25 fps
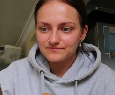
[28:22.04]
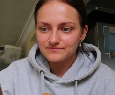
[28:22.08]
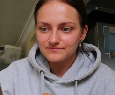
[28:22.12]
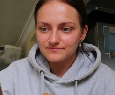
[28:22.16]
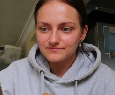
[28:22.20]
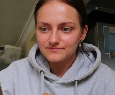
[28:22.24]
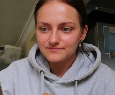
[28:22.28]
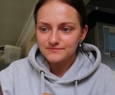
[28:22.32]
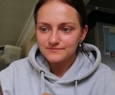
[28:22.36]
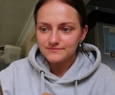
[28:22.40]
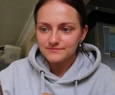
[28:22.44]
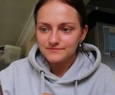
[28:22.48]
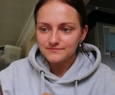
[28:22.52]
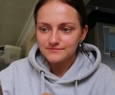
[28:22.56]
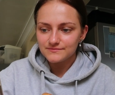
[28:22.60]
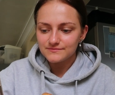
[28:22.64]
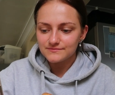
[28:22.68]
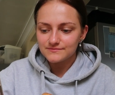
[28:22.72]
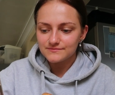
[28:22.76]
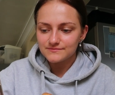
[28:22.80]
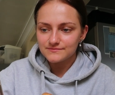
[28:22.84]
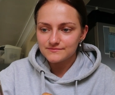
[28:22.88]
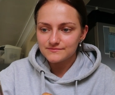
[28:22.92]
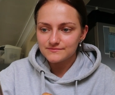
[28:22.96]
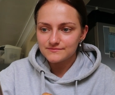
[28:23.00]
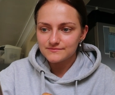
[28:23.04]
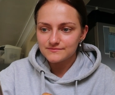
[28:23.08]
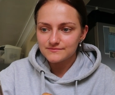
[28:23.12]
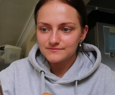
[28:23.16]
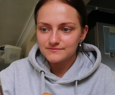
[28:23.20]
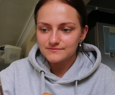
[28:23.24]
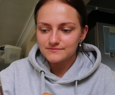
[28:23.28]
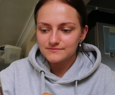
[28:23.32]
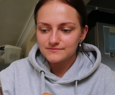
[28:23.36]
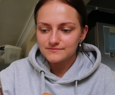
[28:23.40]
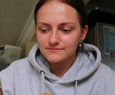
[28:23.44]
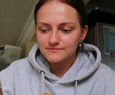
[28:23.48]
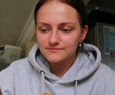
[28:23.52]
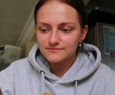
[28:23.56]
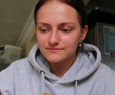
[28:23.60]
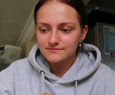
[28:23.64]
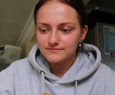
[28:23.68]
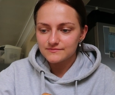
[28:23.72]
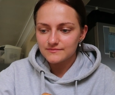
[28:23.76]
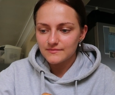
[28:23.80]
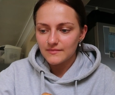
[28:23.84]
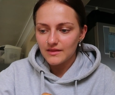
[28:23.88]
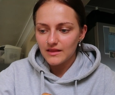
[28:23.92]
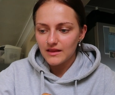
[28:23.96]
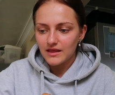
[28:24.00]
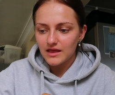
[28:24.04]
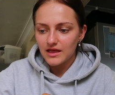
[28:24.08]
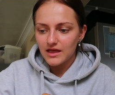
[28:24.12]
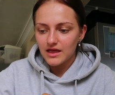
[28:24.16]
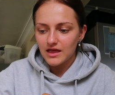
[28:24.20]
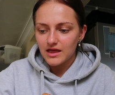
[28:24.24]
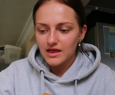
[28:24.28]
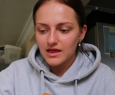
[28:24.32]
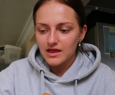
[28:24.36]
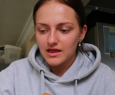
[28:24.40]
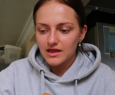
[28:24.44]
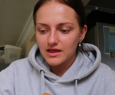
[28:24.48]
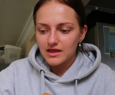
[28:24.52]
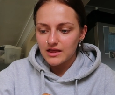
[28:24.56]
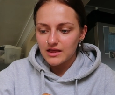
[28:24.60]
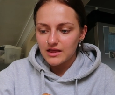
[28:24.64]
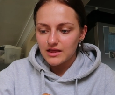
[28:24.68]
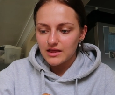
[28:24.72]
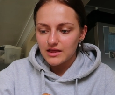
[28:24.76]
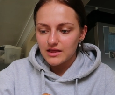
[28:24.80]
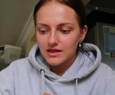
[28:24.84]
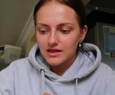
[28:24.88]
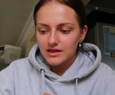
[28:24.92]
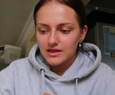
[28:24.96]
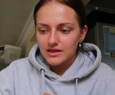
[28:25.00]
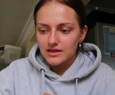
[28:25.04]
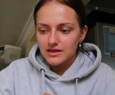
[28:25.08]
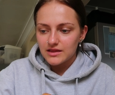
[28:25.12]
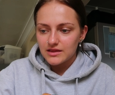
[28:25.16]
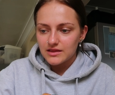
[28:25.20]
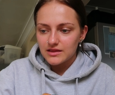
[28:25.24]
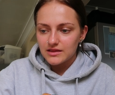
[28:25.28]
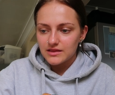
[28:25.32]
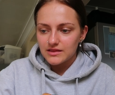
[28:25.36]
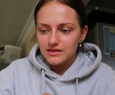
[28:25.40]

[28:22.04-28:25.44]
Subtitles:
(silence)